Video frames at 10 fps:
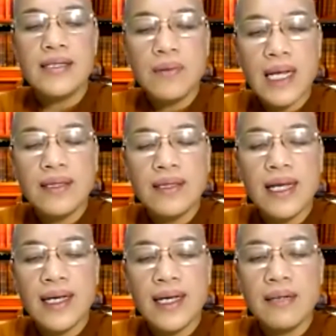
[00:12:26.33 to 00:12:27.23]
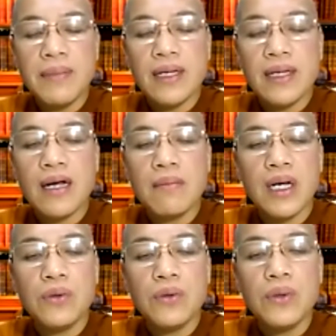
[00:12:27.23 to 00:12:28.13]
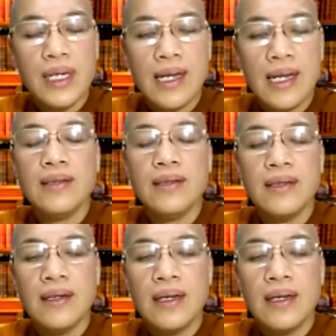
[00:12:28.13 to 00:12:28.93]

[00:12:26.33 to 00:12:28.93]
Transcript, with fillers: so that they can become a good nun